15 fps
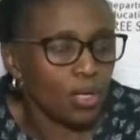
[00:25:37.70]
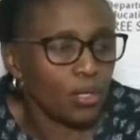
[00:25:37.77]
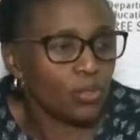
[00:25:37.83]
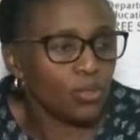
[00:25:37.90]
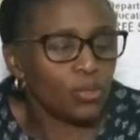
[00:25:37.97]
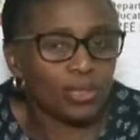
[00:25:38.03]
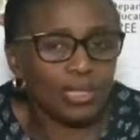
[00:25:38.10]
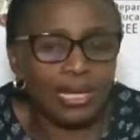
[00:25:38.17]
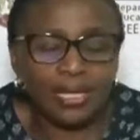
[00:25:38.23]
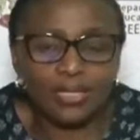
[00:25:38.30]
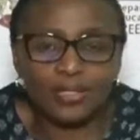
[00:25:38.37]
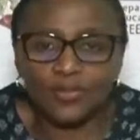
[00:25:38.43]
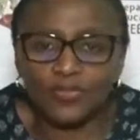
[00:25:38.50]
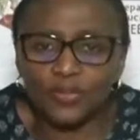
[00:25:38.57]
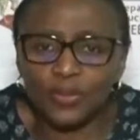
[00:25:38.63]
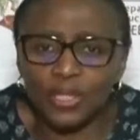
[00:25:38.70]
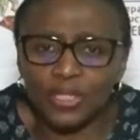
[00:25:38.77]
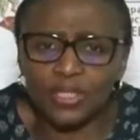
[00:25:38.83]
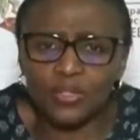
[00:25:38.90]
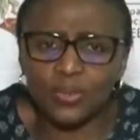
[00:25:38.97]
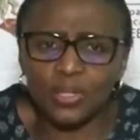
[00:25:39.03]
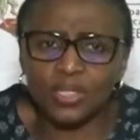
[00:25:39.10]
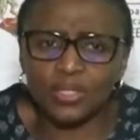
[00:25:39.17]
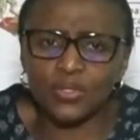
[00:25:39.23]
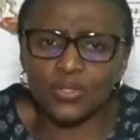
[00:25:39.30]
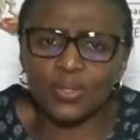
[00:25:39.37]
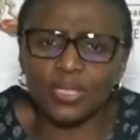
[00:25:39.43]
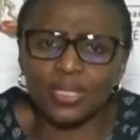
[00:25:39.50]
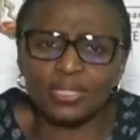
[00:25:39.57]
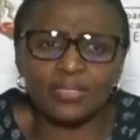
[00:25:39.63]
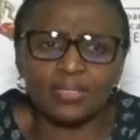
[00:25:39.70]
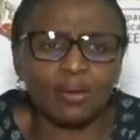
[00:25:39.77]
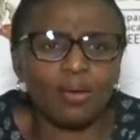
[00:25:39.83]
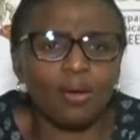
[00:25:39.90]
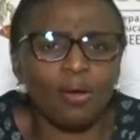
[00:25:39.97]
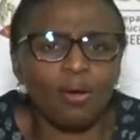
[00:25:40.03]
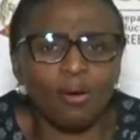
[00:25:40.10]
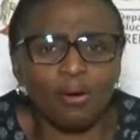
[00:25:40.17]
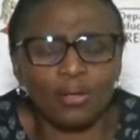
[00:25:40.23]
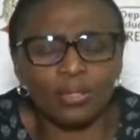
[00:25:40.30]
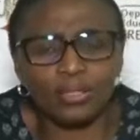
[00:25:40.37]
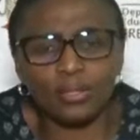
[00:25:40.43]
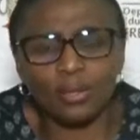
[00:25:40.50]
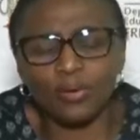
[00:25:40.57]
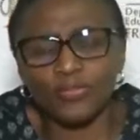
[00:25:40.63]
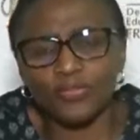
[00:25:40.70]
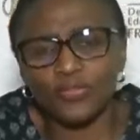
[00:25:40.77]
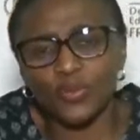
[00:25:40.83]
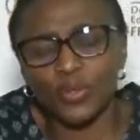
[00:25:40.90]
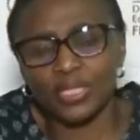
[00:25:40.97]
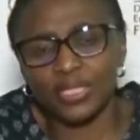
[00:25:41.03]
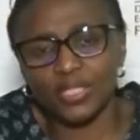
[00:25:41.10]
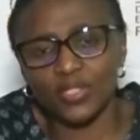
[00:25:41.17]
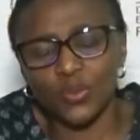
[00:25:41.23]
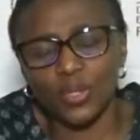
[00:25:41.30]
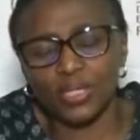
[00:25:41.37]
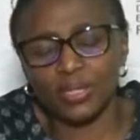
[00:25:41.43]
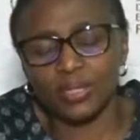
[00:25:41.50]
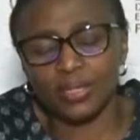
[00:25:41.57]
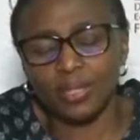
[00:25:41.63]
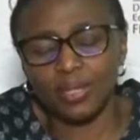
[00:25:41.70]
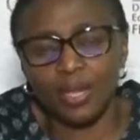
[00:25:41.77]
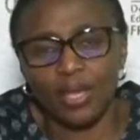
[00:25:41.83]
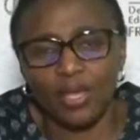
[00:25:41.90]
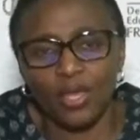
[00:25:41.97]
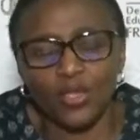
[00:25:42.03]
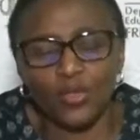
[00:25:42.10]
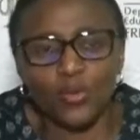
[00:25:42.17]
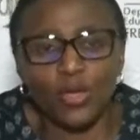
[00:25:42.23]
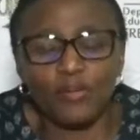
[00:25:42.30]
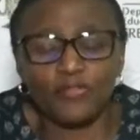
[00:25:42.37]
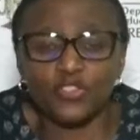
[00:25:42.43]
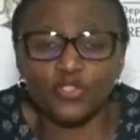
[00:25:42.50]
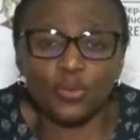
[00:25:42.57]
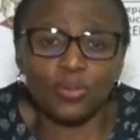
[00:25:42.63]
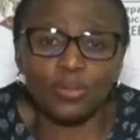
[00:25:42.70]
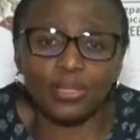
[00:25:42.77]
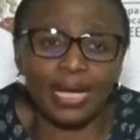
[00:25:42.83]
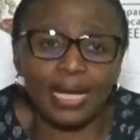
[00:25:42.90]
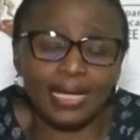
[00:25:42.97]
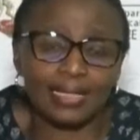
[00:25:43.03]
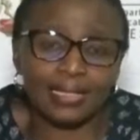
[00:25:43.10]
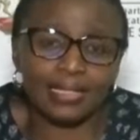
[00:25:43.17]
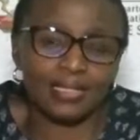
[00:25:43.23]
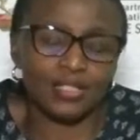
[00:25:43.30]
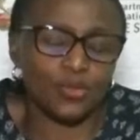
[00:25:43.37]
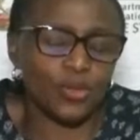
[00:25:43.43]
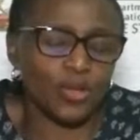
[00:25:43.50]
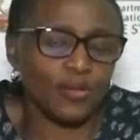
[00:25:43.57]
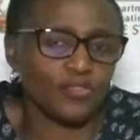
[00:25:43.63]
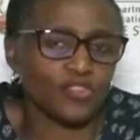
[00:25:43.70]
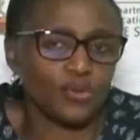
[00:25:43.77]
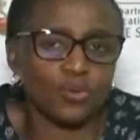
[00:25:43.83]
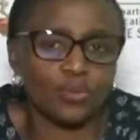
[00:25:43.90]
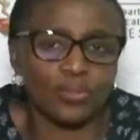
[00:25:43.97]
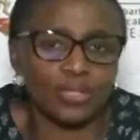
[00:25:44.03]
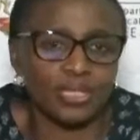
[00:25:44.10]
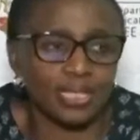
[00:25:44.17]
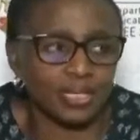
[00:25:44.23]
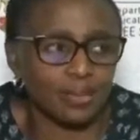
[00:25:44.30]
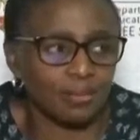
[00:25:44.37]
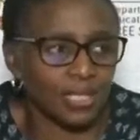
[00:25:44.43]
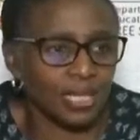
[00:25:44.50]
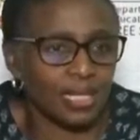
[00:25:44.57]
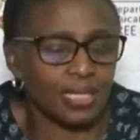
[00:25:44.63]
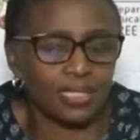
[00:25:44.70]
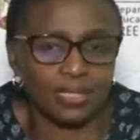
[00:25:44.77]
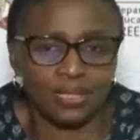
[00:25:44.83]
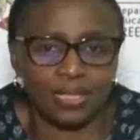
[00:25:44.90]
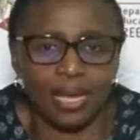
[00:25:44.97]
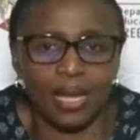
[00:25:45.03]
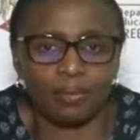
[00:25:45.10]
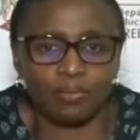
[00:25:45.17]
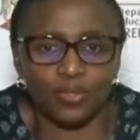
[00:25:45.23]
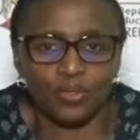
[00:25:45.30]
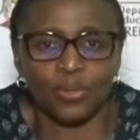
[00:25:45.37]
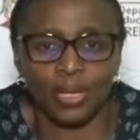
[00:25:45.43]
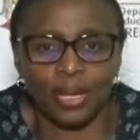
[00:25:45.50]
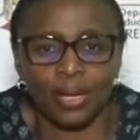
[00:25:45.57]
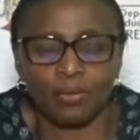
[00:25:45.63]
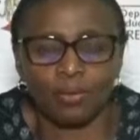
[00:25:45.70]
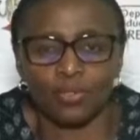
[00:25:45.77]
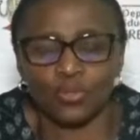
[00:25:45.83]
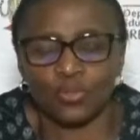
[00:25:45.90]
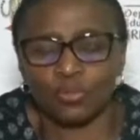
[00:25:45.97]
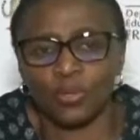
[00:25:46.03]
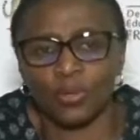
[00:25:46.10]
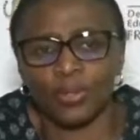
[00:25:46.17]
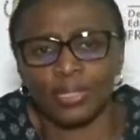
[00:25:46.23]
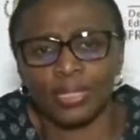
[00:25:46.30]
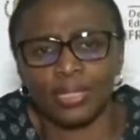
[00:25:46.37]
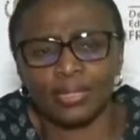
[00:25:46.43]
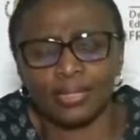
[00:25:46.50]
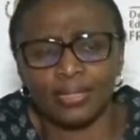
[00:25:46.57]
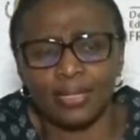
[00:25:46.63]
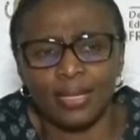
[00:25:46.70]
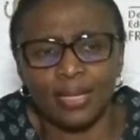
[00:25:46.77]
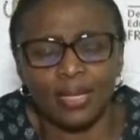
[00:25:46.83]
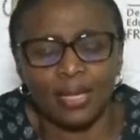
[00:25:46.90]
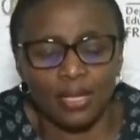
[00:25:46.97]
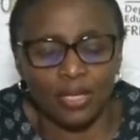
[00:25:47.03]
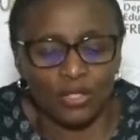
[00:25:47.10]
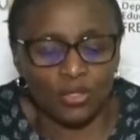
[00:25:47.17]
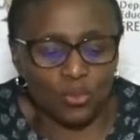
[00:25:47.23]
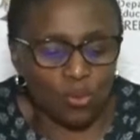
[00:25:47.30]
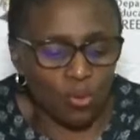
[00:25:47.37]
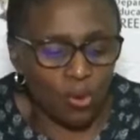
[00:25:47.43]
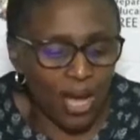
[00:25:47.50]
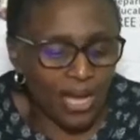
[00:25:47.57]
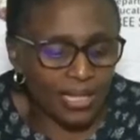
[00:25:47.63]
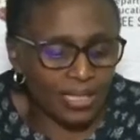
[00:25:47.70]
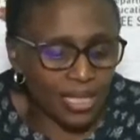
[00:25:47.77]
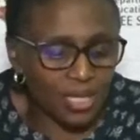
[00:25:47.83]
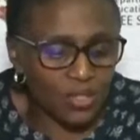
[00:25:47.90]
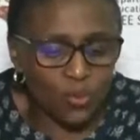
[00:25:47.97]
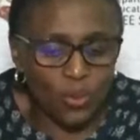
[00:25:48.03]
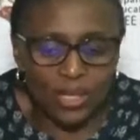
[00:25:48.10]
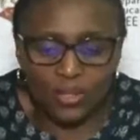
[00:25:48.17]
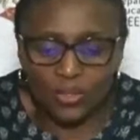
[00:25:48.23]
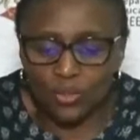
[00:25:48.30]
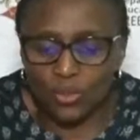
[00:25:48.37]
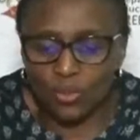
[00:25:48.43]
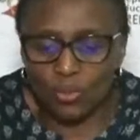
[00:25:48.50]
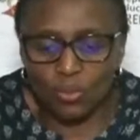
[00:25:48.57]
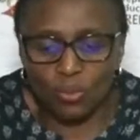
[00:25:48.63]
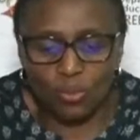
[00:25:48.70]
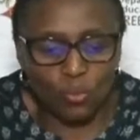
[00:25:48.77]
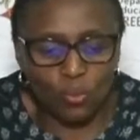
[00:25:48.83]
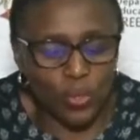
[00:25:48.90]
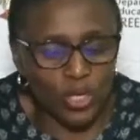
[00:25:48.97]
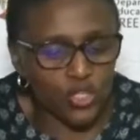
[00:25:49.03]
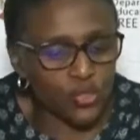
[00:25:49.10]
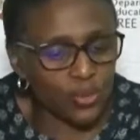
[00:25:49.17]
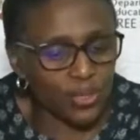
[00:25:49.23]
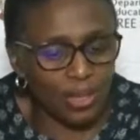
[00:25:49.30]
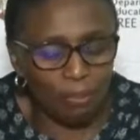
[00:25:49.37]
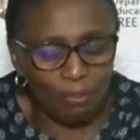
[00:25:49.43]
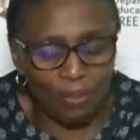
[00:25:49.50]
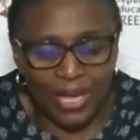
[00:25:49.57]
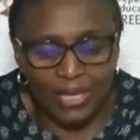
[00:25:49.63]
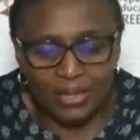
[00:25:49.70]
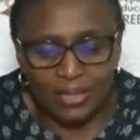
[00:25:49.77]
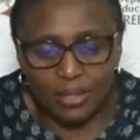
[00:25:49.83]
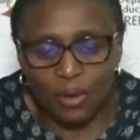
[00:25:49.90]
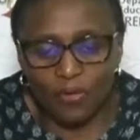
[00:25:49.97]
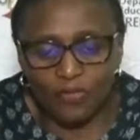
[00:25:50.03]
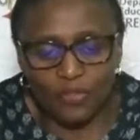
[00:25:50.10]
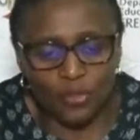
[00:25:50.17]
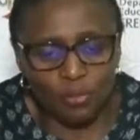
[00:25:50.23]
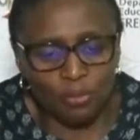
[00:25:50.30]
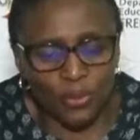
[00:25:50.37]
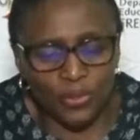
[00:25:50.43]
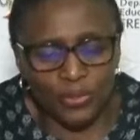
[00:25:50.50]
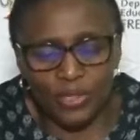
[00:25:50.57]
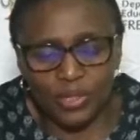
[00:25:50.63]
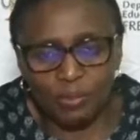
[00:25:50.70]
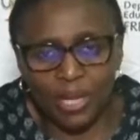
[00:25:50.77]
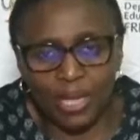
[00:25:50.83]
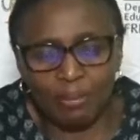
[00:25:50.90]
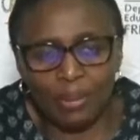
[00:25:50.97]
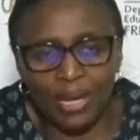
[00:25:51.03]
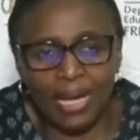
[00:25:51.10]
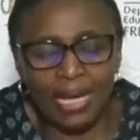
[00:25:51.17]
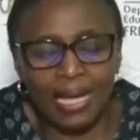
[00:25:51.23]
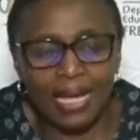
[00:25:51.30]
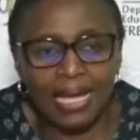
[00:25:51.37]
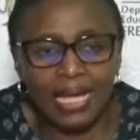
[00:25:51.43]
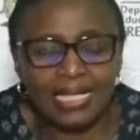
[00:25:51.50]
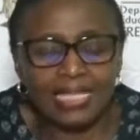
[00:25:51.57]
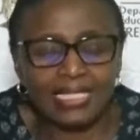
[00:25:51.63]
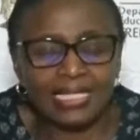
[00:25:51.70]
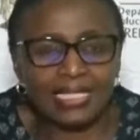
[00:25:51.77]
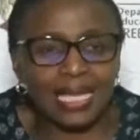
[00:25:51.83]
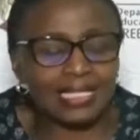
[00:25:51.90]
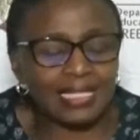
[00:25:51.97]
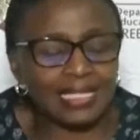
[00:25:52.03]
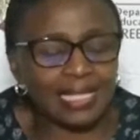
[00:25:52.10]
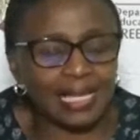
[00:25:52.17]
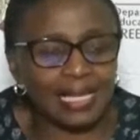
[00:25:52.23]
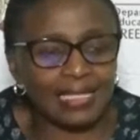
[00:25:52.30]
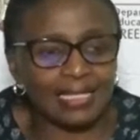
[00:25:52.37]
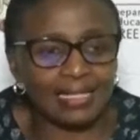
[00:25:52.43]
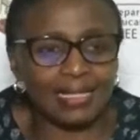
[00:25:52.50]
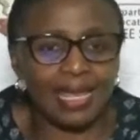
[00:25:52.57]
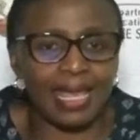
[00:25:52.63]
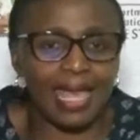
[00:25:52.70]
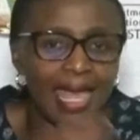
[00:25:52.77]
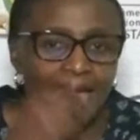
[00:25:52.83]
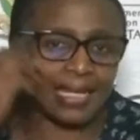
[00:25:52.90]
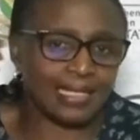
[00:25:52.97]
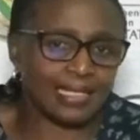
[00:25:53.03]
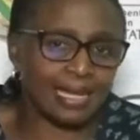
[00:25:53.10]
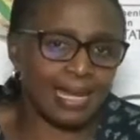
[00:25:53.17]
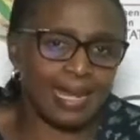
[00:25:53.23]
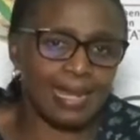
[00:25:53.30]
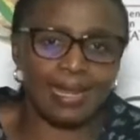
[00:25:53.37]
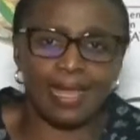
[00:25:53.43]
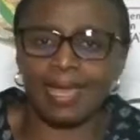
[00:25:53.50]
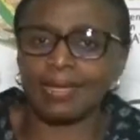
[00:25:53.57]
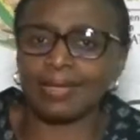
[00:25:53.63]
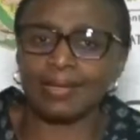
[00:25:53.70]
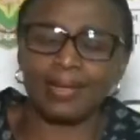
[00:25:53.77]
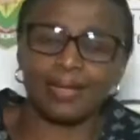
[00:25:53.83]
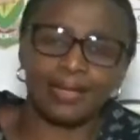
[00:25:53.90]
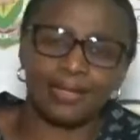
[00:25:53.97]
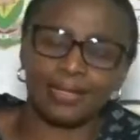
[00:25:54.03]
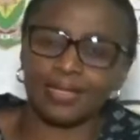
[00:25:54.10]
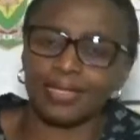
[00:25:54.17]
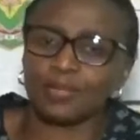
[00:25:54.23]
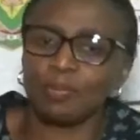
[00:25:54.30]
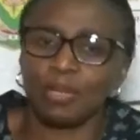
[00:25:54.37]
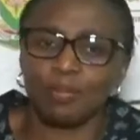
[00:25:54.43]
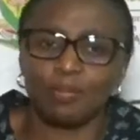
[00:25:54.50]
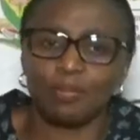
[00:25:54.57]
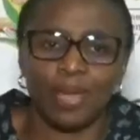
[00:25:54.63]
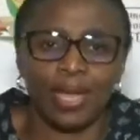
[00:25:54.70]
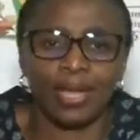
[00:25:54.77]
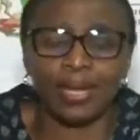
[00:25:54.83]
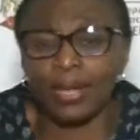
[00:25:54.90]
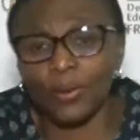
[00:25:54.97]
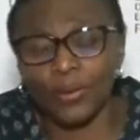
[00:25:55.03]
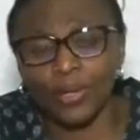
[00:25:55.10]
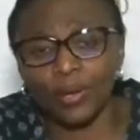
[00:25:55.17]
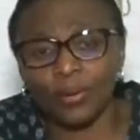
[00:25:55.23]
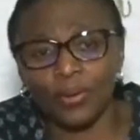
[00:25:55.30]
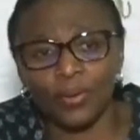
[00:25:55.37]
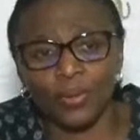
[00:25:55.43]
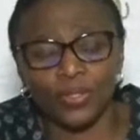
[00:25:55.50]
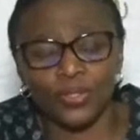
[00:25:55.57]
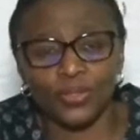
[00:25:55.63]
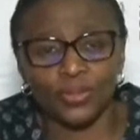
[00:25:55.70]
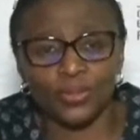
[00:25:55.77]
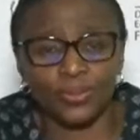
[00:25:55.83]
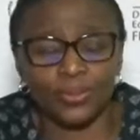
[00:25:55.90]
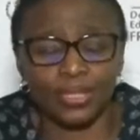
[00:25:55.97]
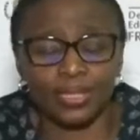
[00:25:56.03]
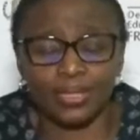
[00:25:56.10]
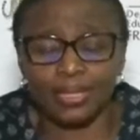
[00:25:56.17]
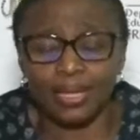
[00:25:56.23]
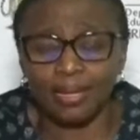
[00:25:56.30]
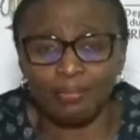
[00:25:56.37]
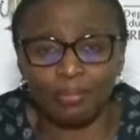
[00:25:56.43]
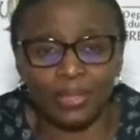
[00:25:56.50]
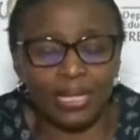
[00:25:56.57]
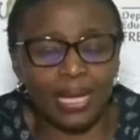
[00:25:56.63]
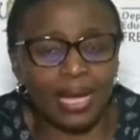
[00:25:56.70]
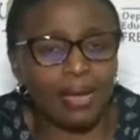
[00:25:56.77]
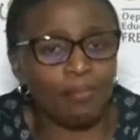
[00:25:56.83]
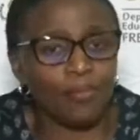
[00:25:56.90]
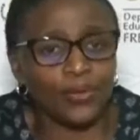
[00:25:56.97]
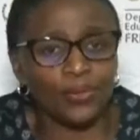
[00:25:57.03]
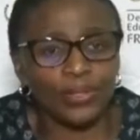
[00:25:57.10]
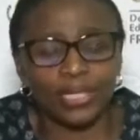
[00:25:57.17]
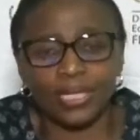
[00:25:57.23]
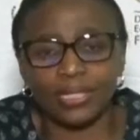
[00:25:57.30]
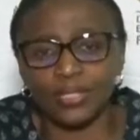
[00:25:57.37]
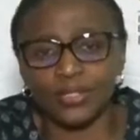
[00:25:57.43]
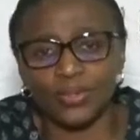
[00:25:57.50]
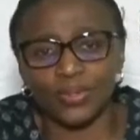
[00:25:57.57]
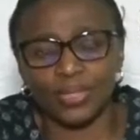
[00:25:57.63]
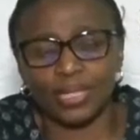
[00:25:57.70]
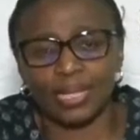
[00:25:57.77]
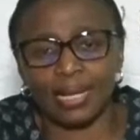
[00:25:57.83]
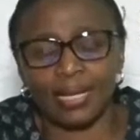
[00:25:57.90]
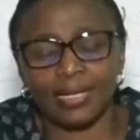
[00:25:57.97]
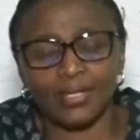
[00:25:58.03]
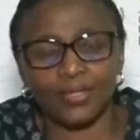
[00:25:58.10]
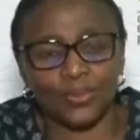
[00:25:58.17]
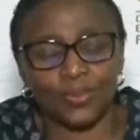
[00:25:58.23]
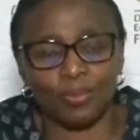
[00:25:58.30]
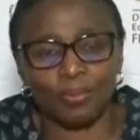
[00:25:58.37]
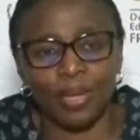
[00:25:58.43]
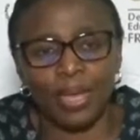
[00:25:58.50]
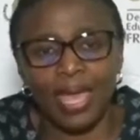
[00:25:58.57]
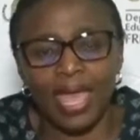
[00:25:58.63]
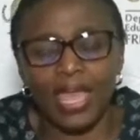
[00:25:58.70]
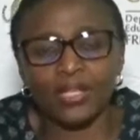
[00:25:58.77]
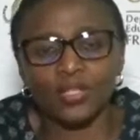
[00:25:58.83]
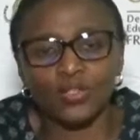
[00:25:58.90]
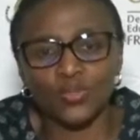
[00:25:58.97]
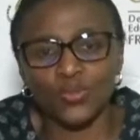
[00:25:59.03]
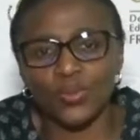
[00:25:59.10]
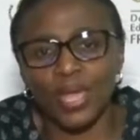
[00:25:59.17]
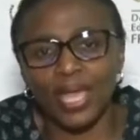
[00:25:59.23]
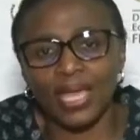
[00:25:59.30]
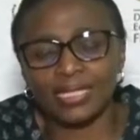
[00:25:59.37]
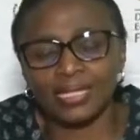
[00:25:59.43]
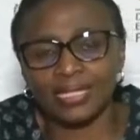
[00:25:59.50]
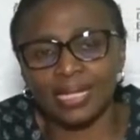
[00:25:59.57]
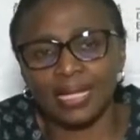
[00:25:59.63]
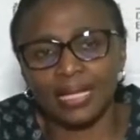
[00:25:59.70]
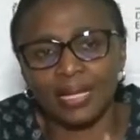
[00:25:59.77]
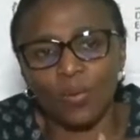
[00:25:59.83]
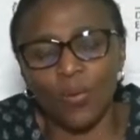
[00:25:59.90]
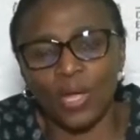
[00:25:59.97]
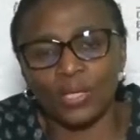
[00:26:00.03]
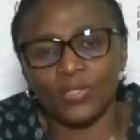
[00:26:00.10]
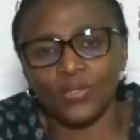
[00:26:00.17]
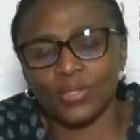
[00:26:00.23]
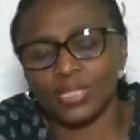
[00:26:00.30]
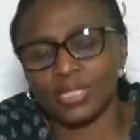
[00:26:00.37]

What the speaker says: You know, class of 2022, this is a cohort of 2020. You have shown courage, you have shown determination up to now, to be honest. So I just want to wish you the best of tomorrow's paper. Just get there and nail this paper, and I know you are going to do that. Be calm when you get into the classroom and do exactly what your